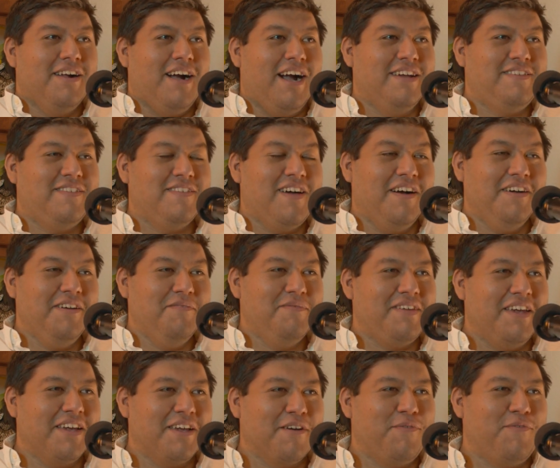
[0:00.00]
I saw him
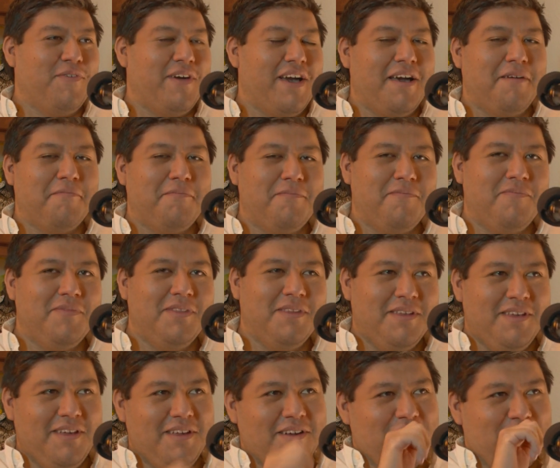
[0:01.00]
take a fat.
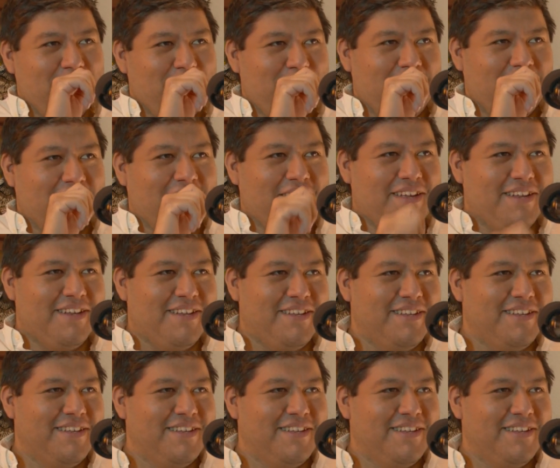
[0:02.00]
Fucking.